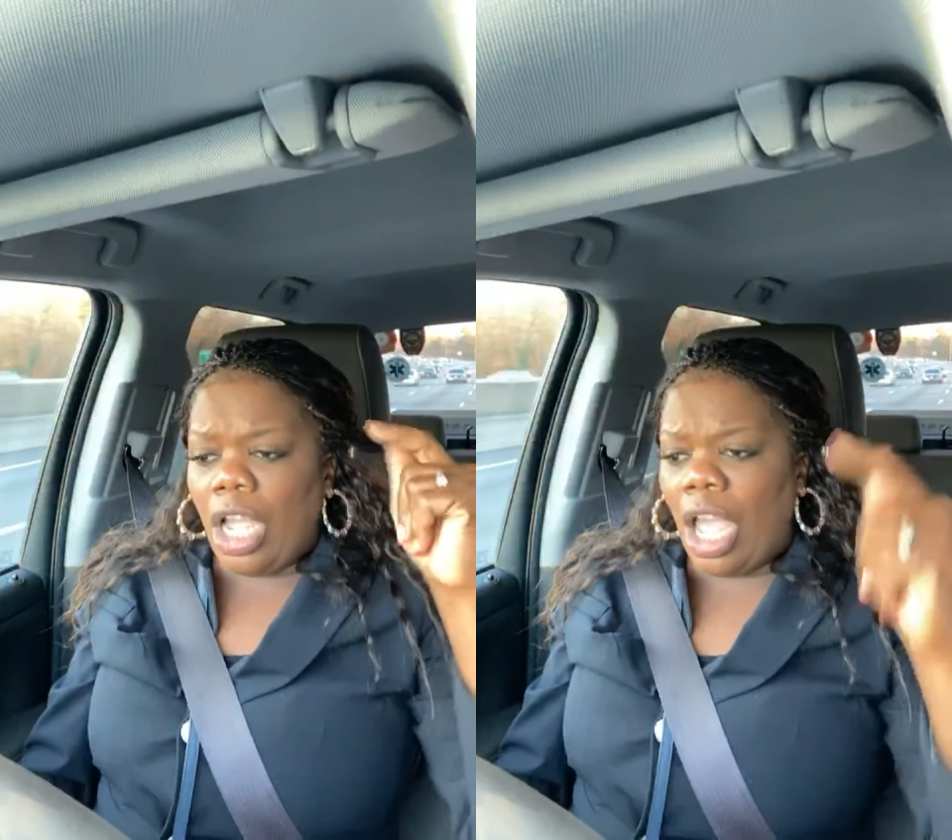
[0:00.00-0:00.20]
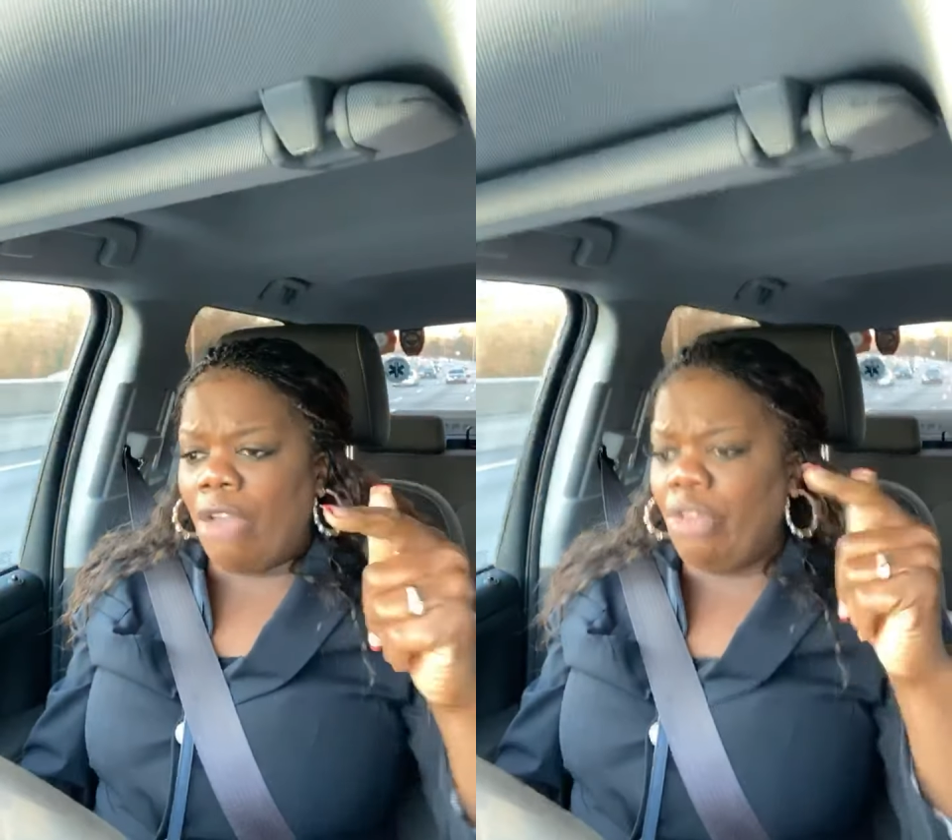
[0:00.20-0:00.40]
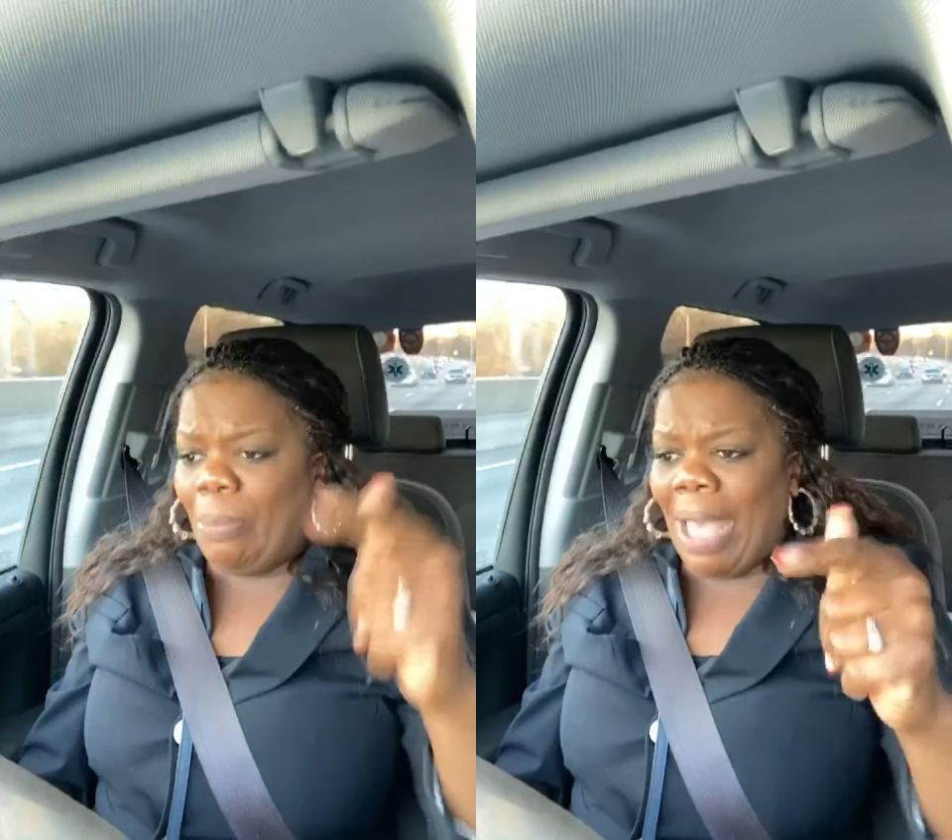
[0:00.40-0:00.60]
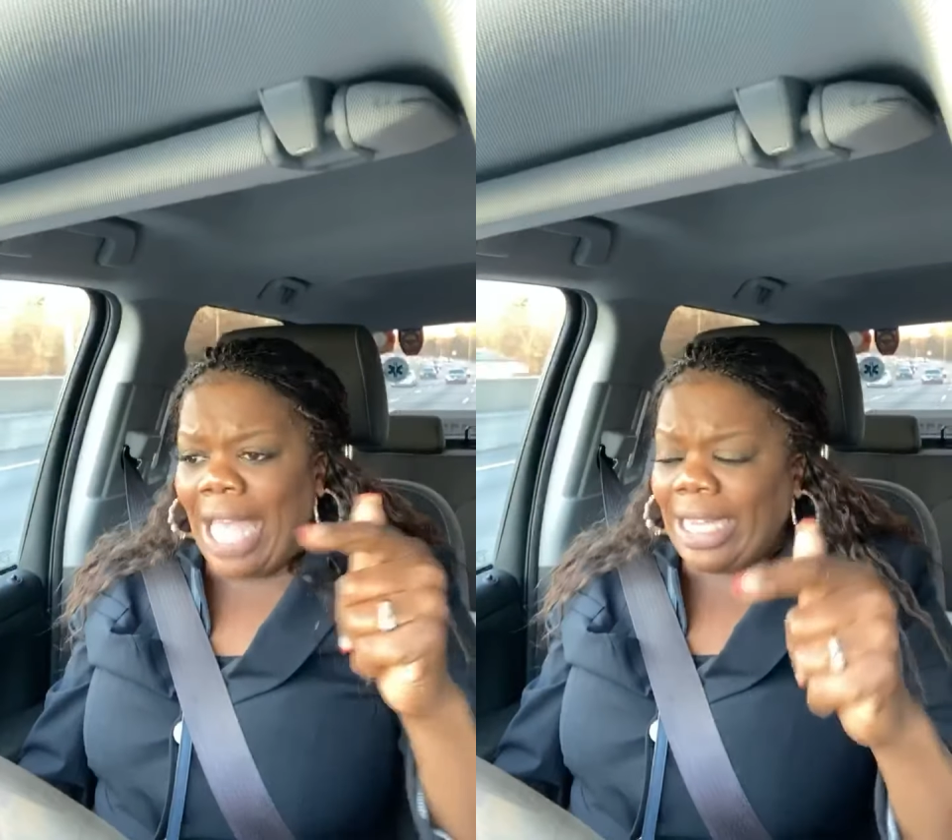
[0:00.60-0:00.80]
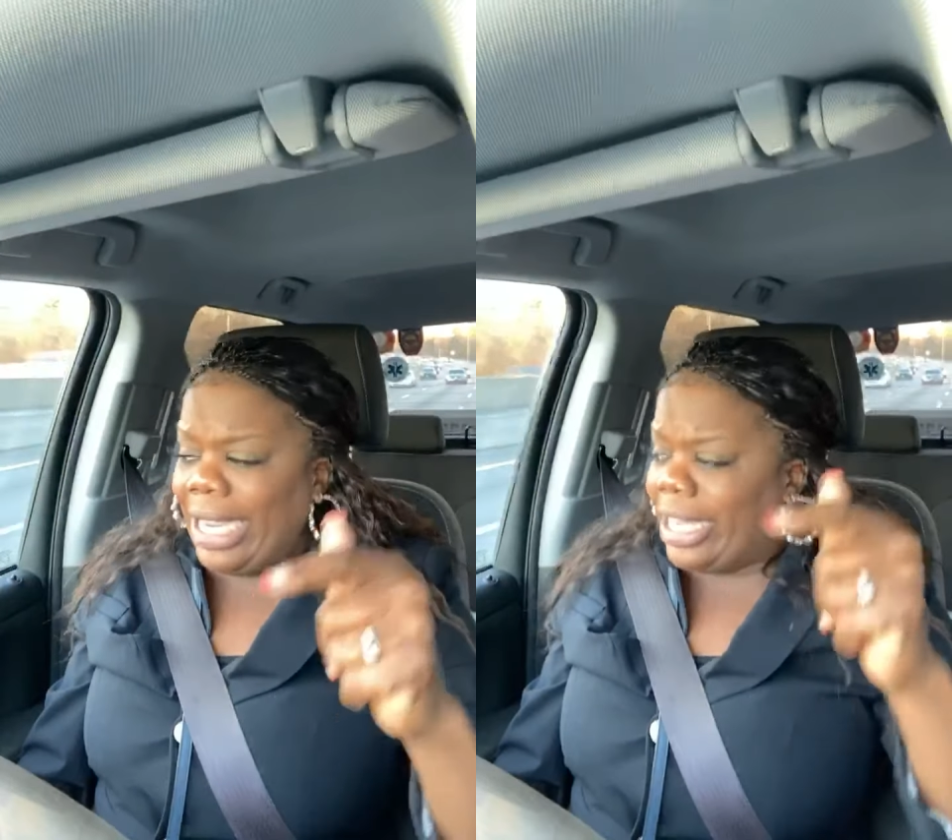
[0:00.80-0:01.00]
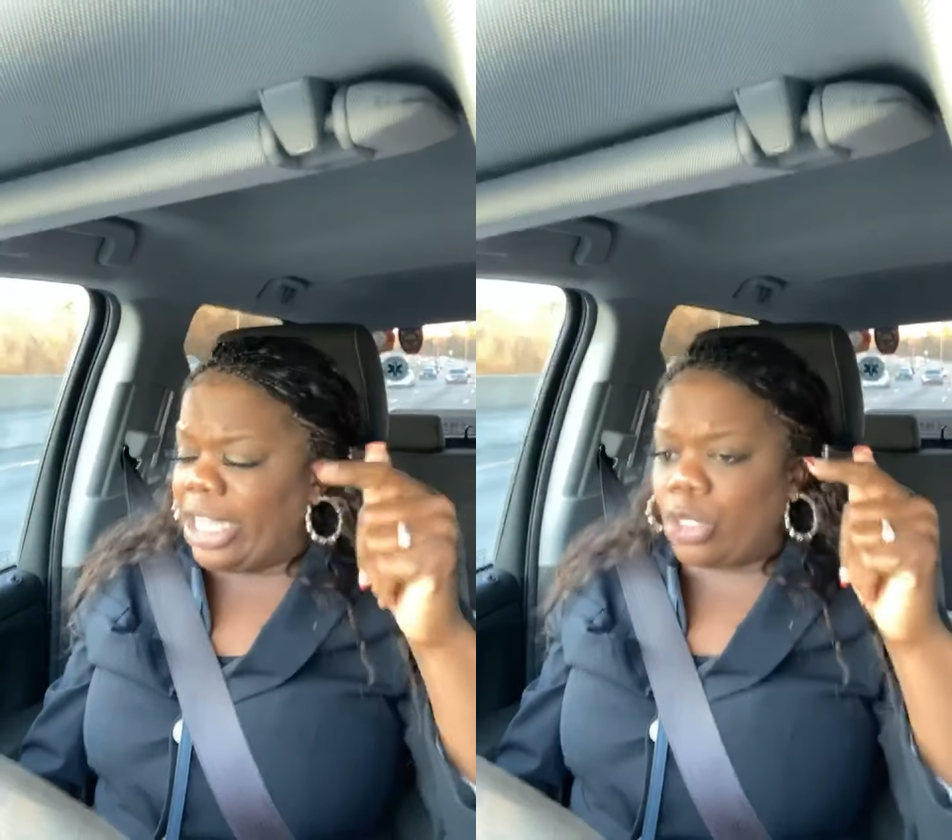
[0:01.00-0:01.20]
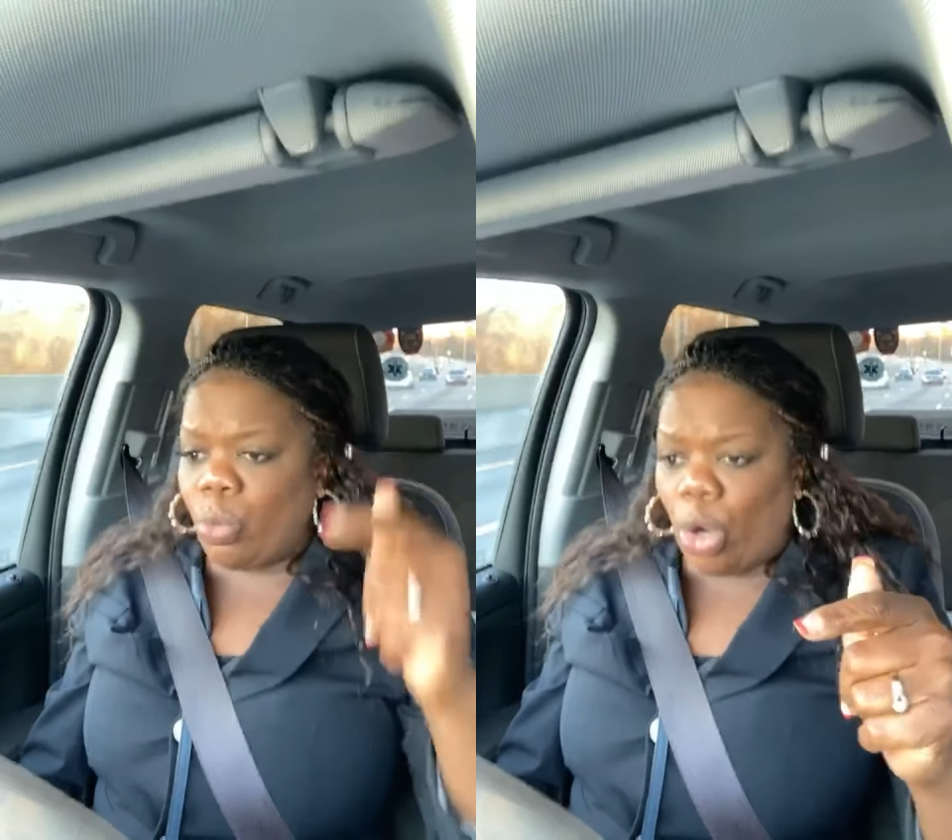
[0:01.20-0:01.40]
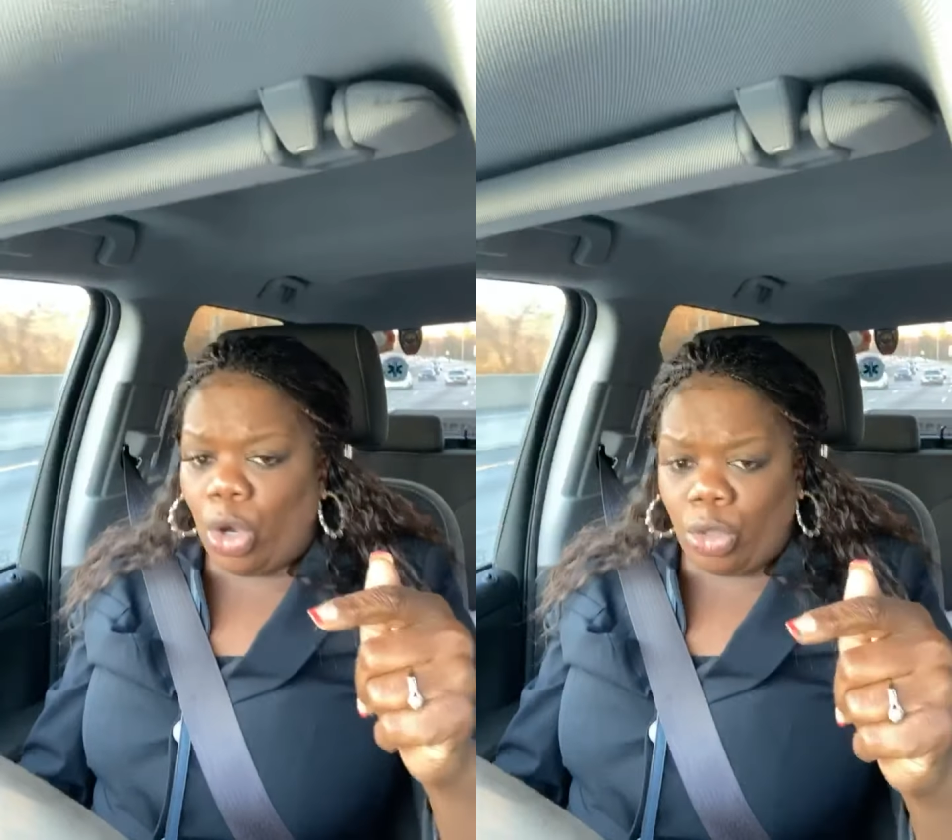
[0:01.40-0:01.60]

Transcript: Everybody in this world